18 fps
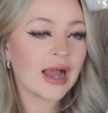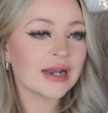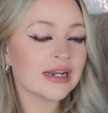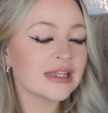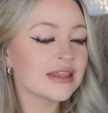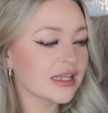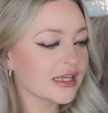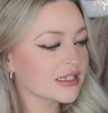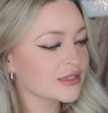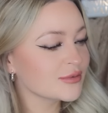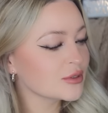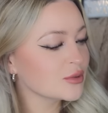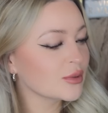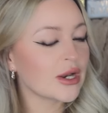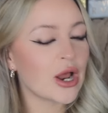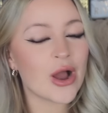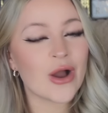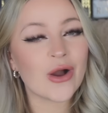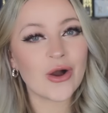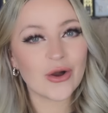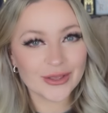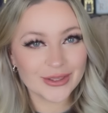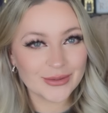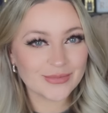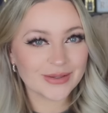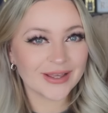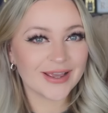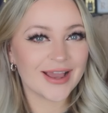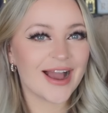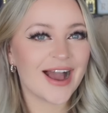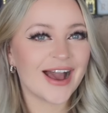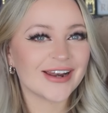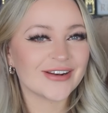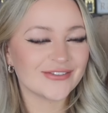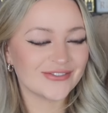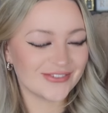And I think it's between a hockey player
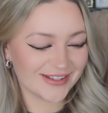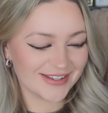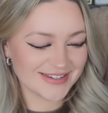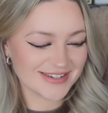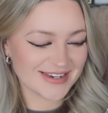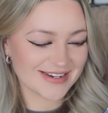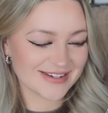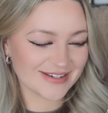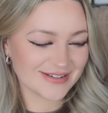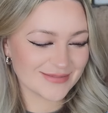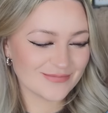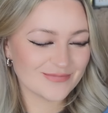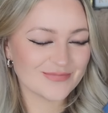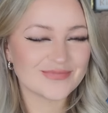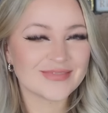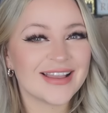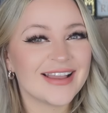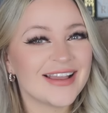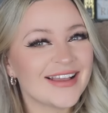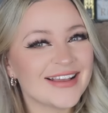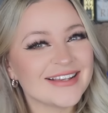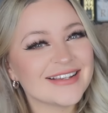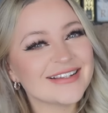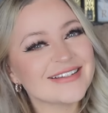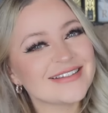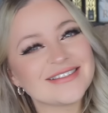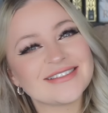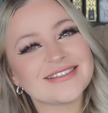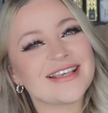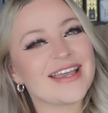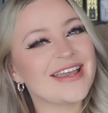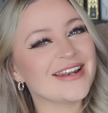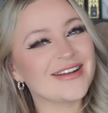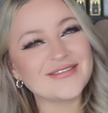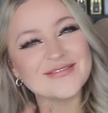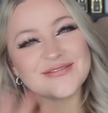and a flight attendant say
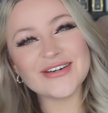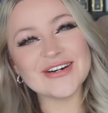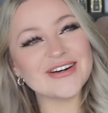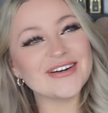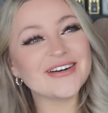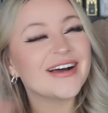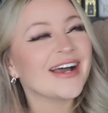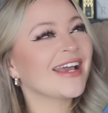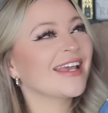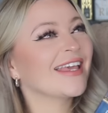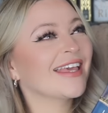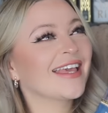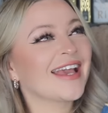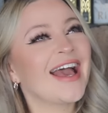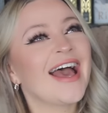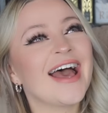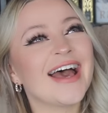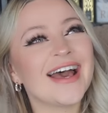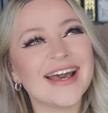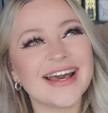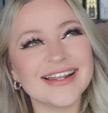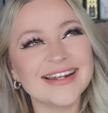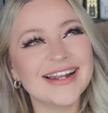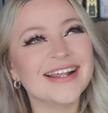no more again